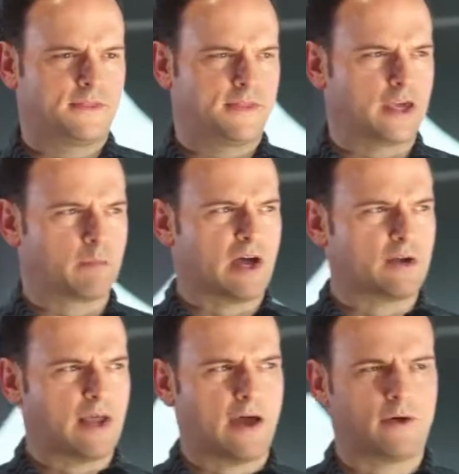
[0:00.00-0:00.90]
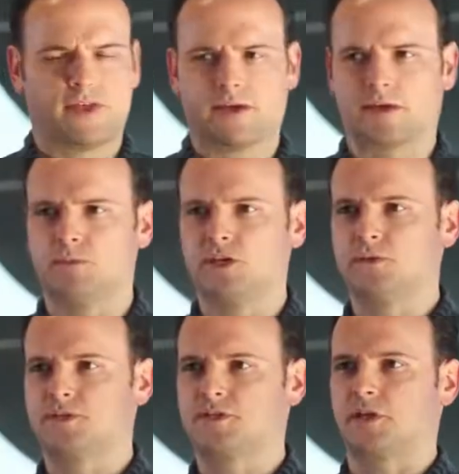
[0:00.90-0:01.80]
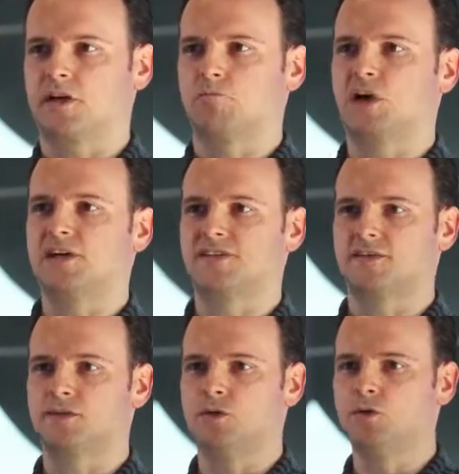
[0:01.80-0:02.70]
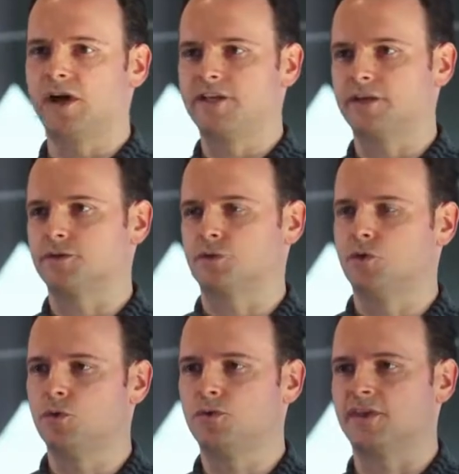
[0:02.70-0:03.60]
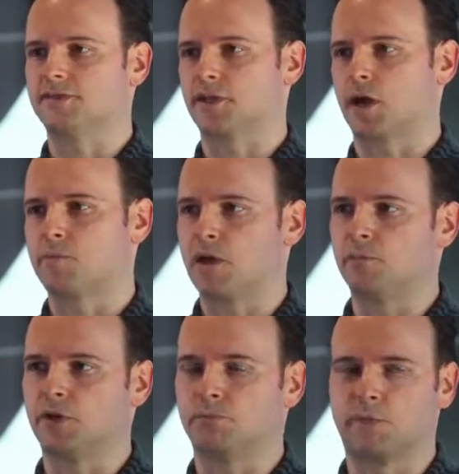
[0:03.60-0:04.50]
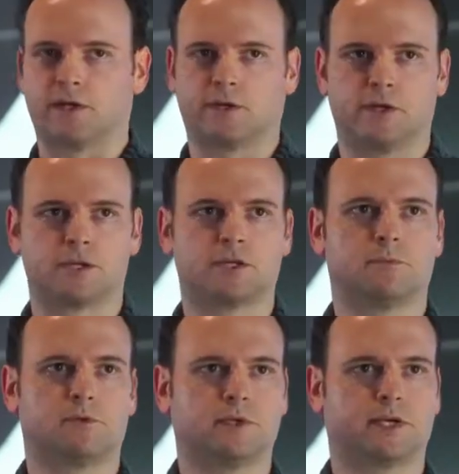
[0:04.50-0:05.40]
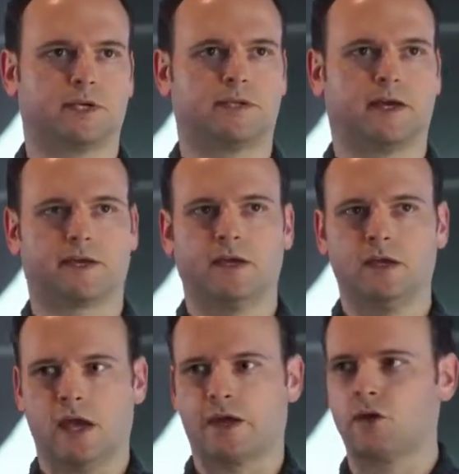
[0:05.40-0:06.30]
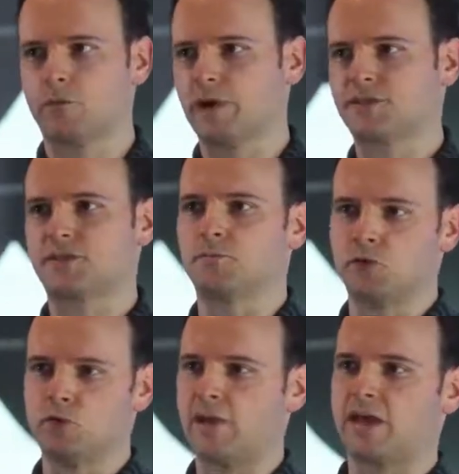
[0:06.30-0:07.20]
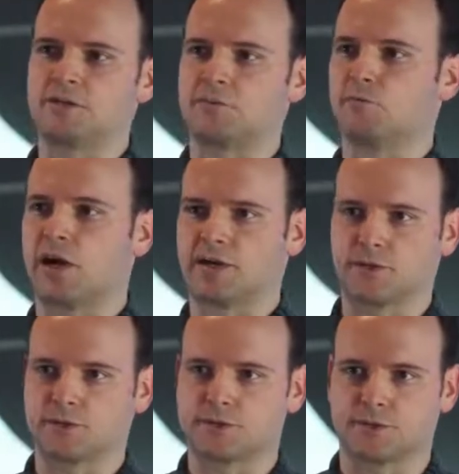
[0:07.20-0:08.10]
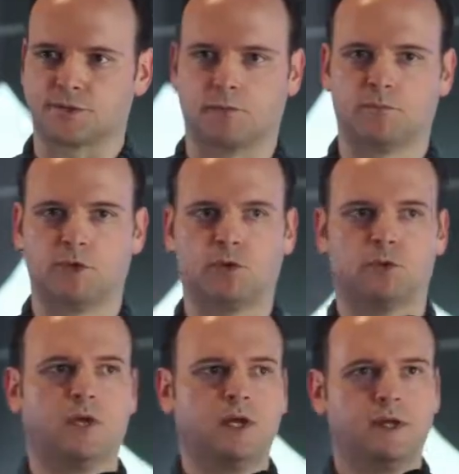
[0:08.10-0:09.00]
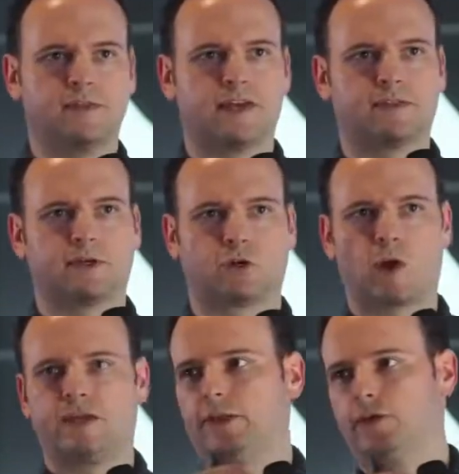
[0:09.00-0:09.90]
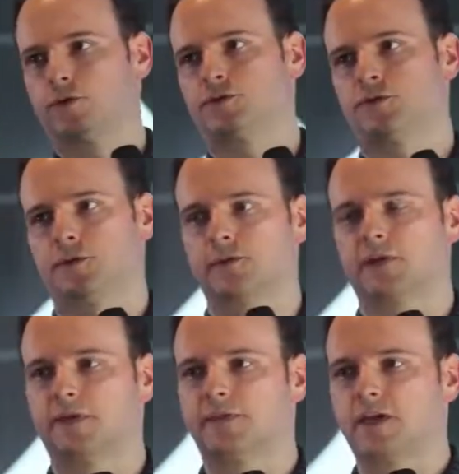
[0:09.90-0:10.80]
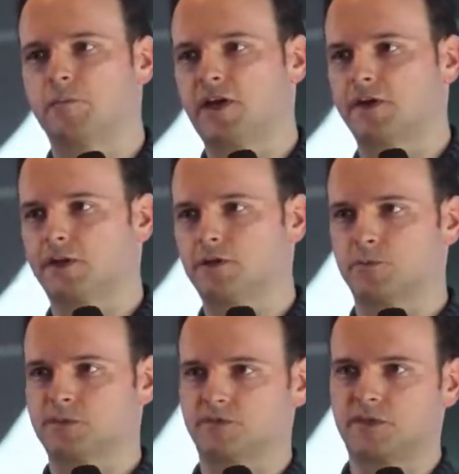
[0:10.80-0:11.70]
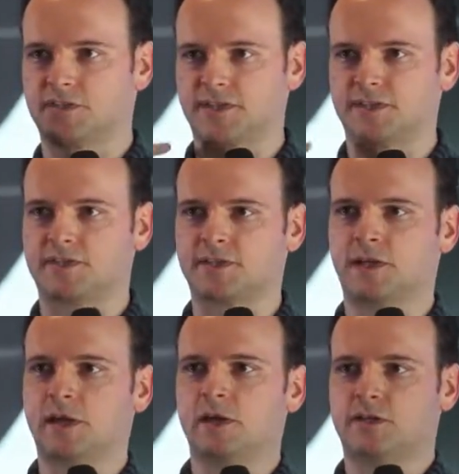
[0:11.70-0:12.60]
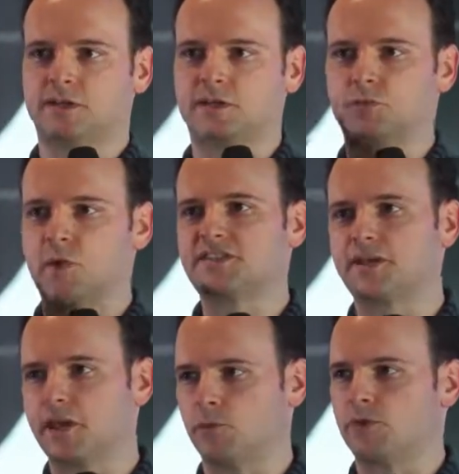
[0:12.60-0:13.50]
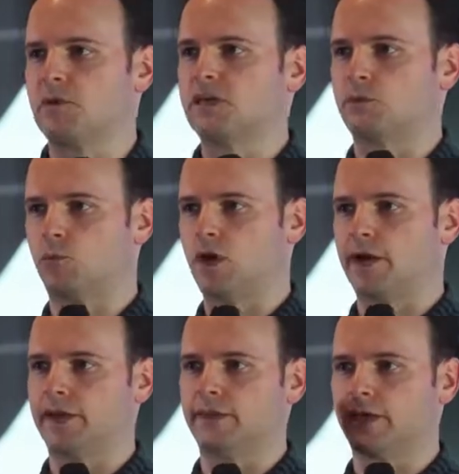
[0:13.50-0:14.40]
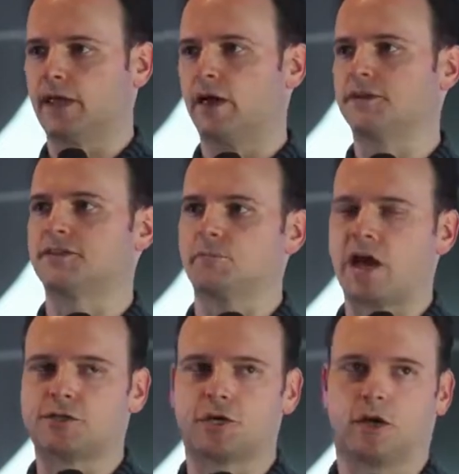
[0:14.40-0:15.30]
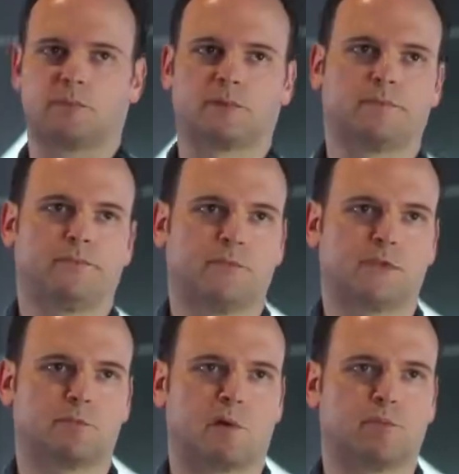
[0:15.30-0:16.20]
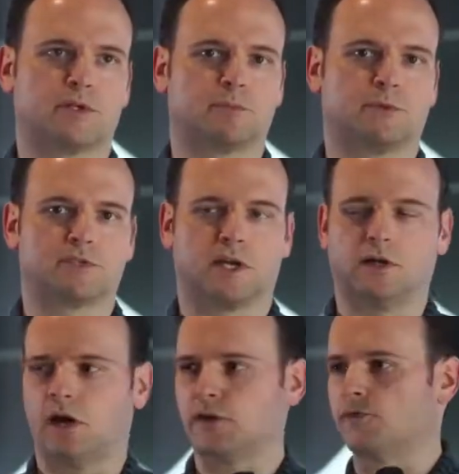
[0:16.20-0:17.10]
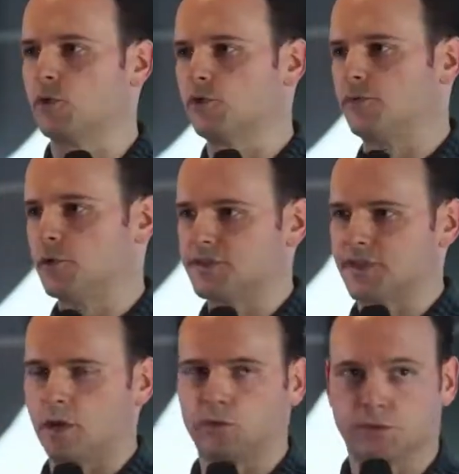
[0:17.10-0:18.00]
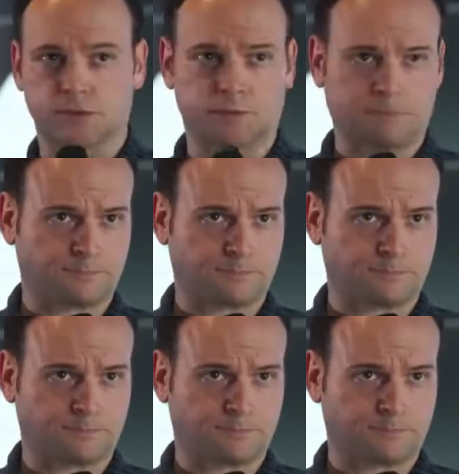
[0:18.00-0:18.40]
think about how they can be used to kind of process new ideas or new things that I might put in my leadership toolkit. Like, I hear about some new management practice or some new thing that great leaders do, and I think about it in terms of, does this resonate with me and why? Like, how does it match up to my principles? And I'll give you a few examples.